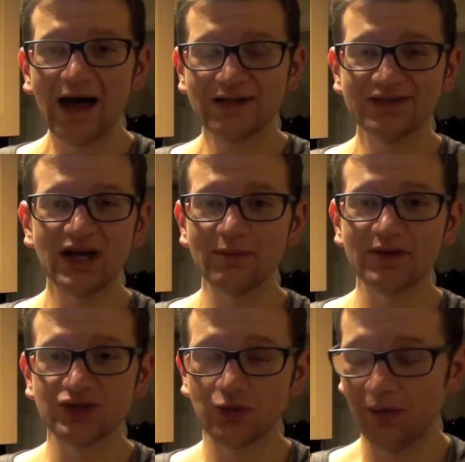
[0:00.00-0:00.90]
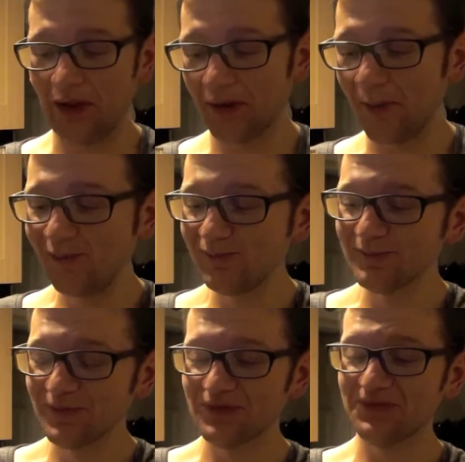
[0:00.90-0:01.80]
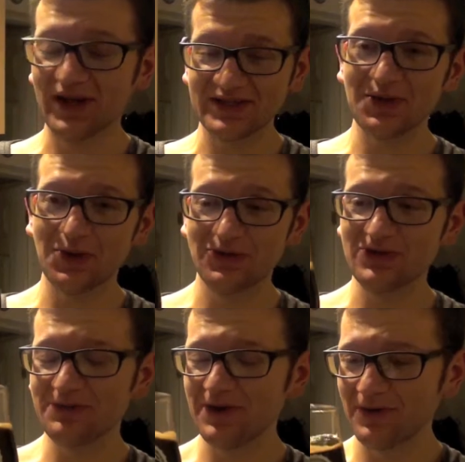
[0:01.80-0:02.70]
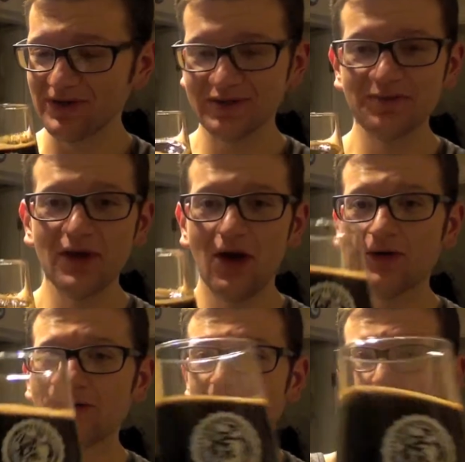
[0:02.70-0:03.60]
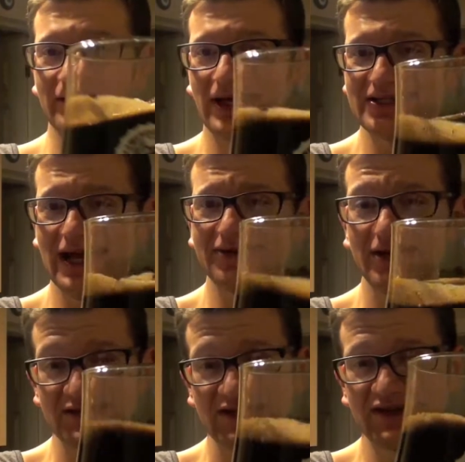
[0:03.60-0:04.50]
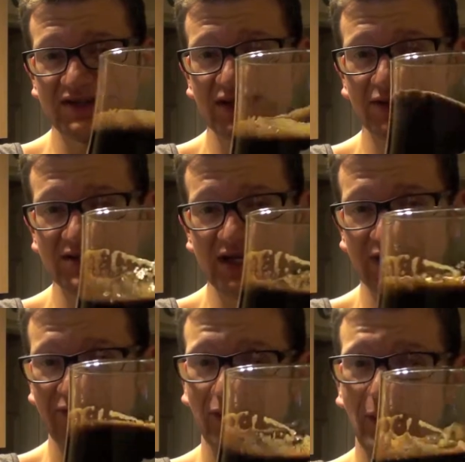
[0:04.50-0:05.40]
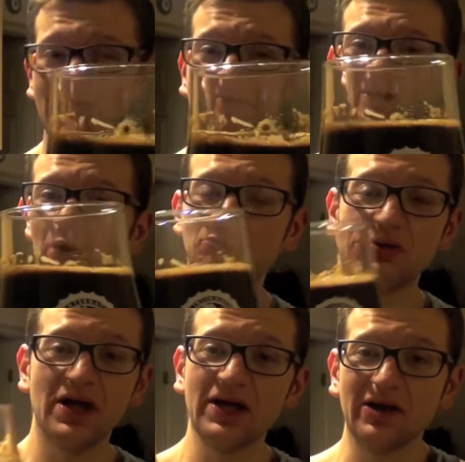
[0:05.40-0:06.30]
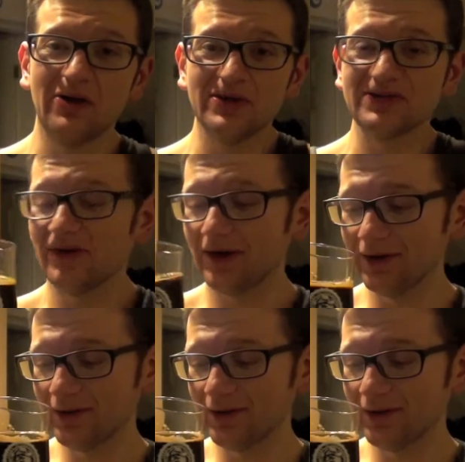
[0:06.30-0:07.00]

It's dyed my tongue black. That's how good this beer is. Oh, that nice head that I said I could sit on has kind of gone away a bit now, but hey, oh, that's fine.